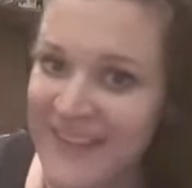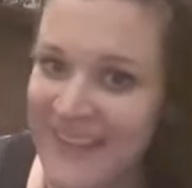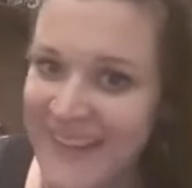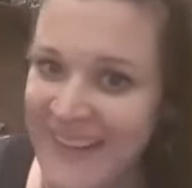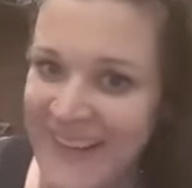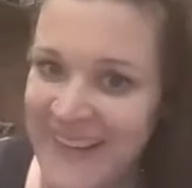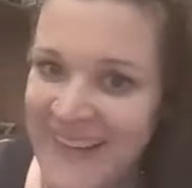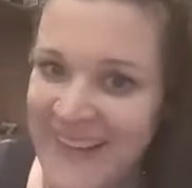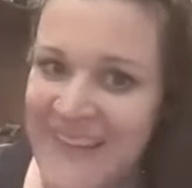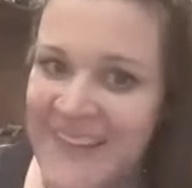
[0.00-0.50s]

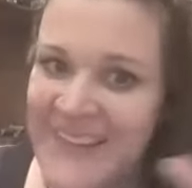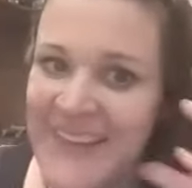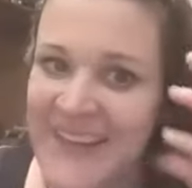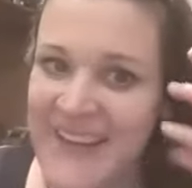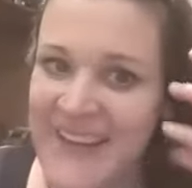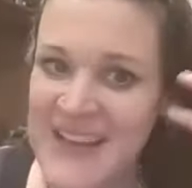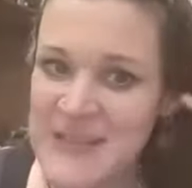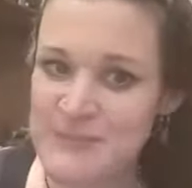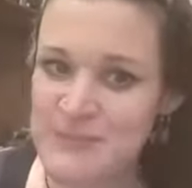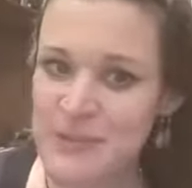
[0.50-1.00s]

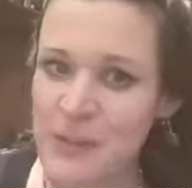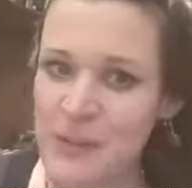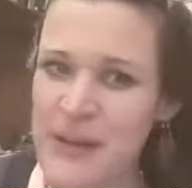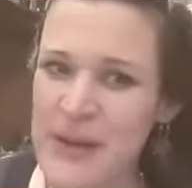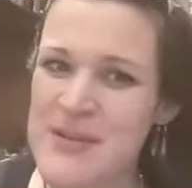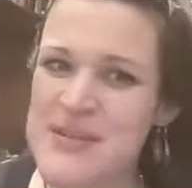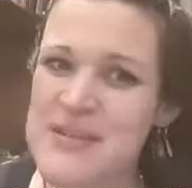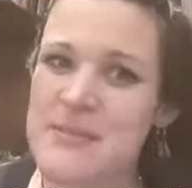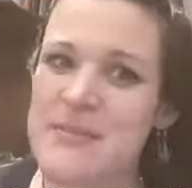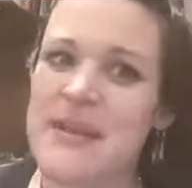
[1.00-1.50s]
It's probably
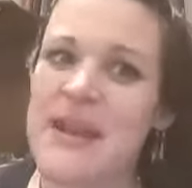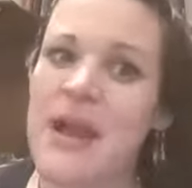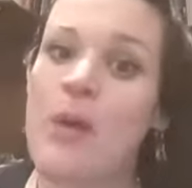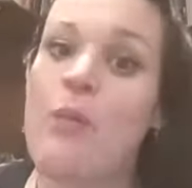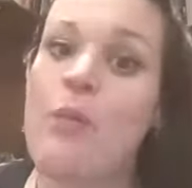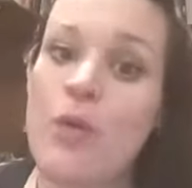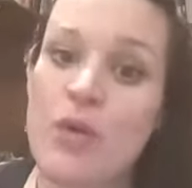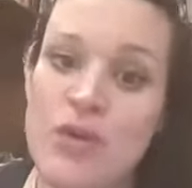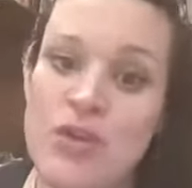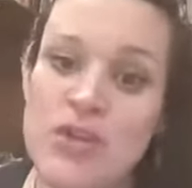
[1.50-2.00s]
not something I
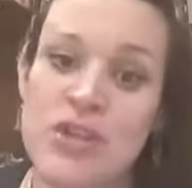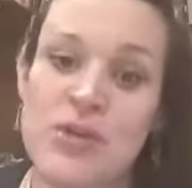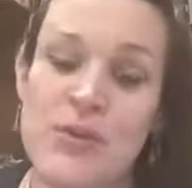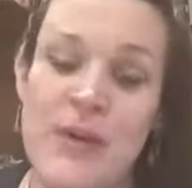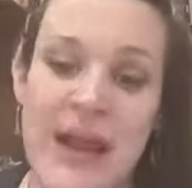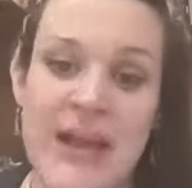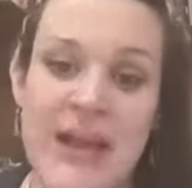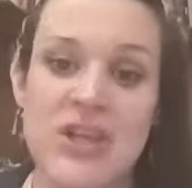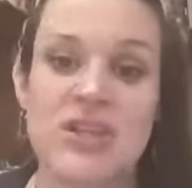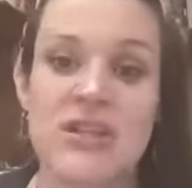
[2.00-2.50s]
want to
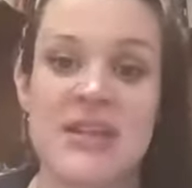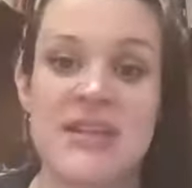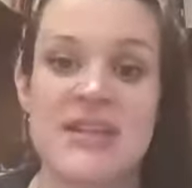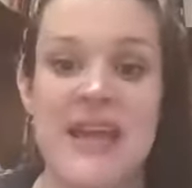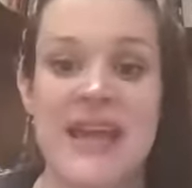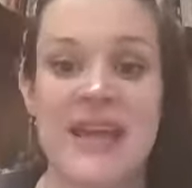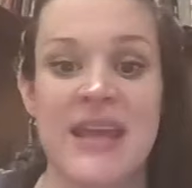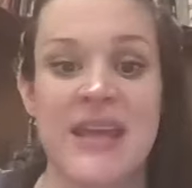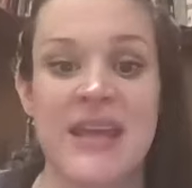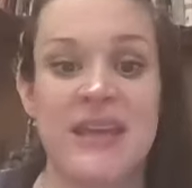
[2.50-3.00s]
actually
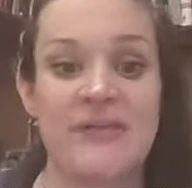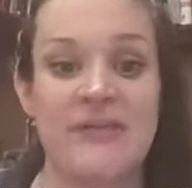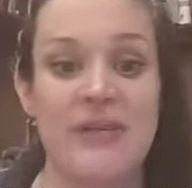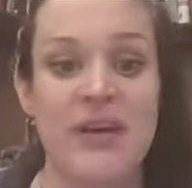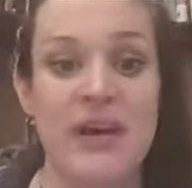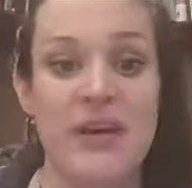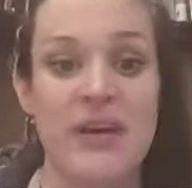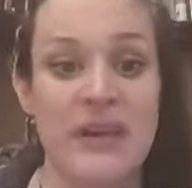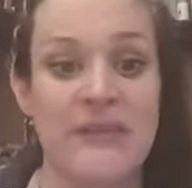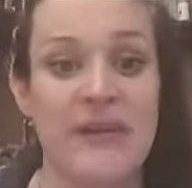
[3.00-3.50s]
take any further.